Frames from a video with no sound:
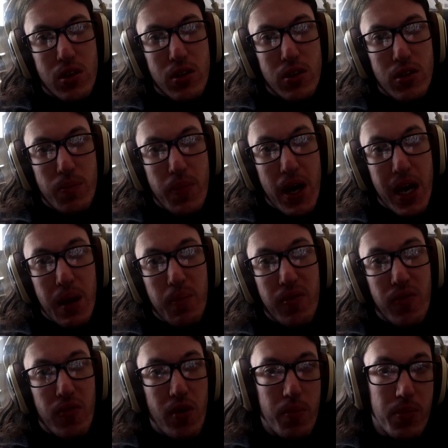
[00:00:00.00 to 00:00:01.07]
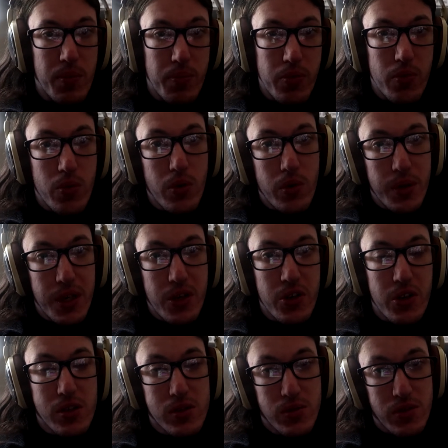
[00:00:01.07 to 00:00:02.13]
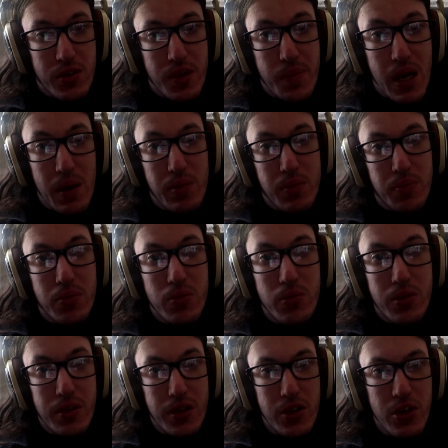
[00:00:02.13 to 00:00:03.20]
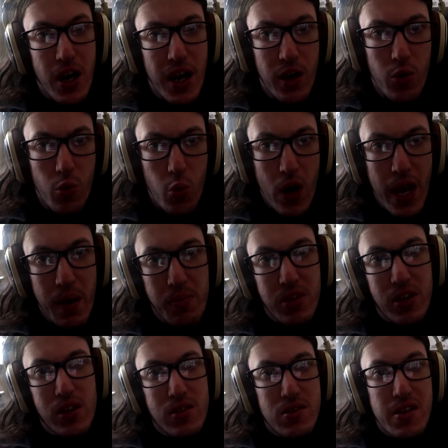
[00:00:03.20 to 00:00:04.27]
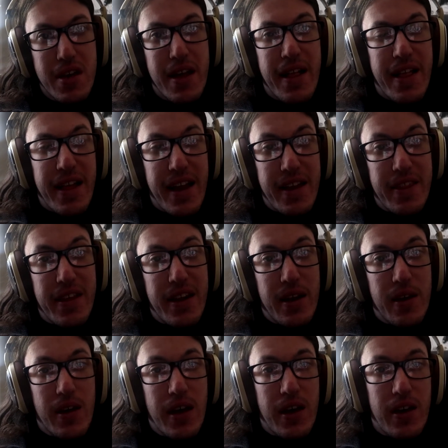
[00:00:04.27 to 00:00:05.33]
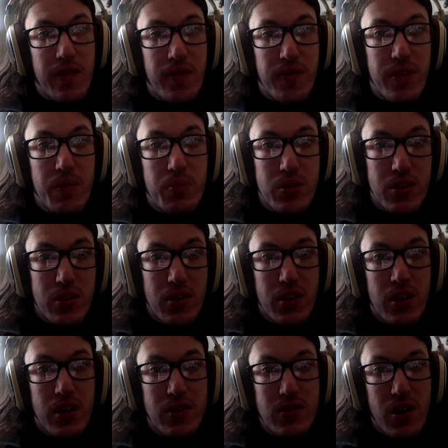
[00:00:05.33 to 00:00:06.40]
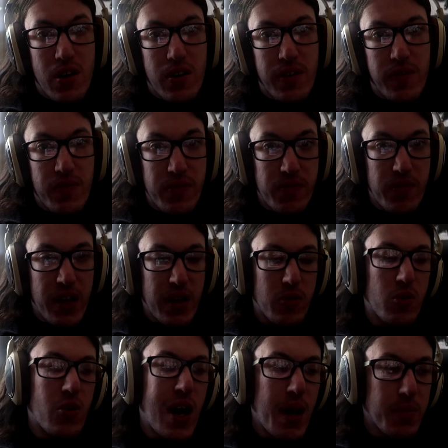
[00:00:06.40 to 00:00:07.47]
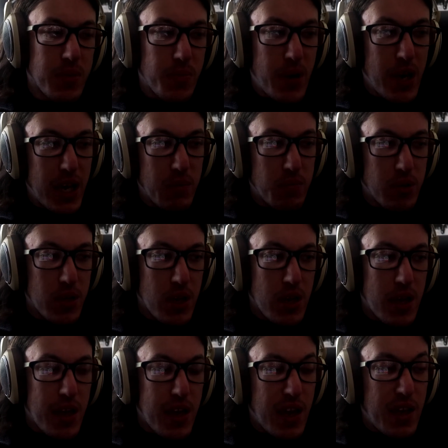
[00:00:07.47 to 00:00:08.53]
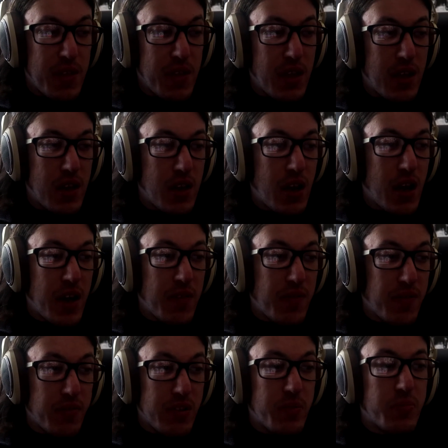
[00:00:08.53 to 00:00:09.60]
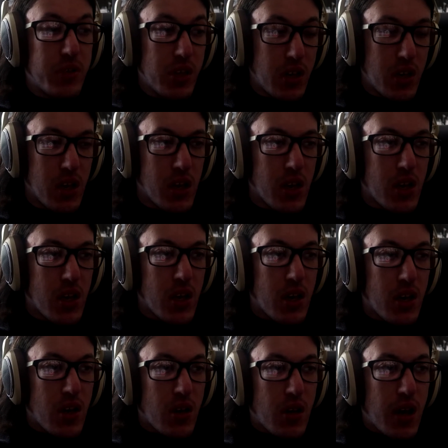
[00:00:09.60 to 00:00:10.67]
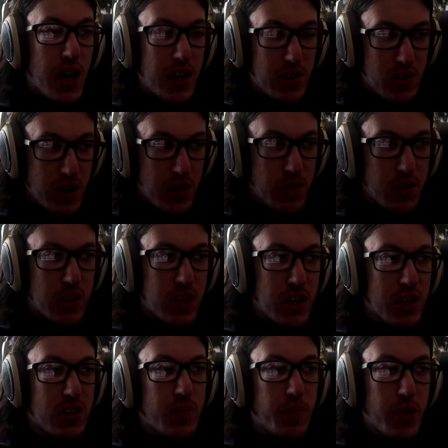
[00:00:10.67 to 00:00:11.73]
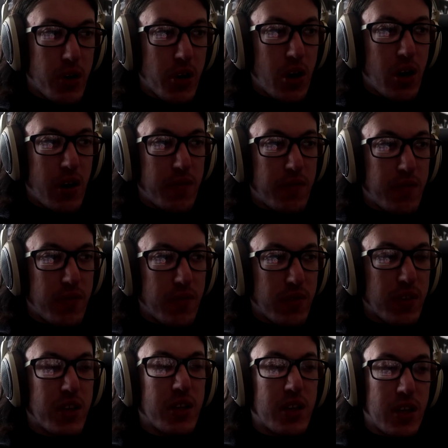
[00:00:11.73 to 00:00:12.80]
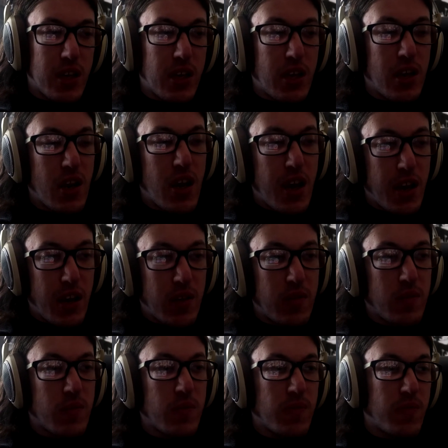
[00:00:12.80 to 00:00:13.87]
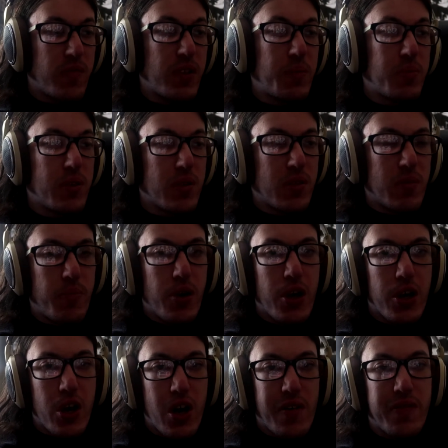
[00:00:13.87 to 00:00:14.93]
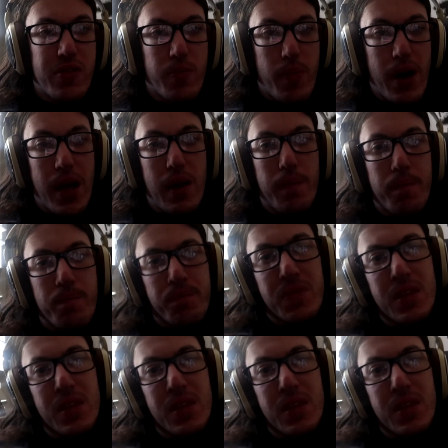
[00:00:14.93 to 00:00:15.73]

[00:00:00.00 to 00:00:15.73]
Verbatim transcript: the pipe from the pool cleaner because it was on the pipe of the pool cleaner. I grabbed it and then I, I flipped it. I, I grabbed the pipe and then I flipped it. I, I kicked the bug off, did kick it. I flipped the bug off the pipe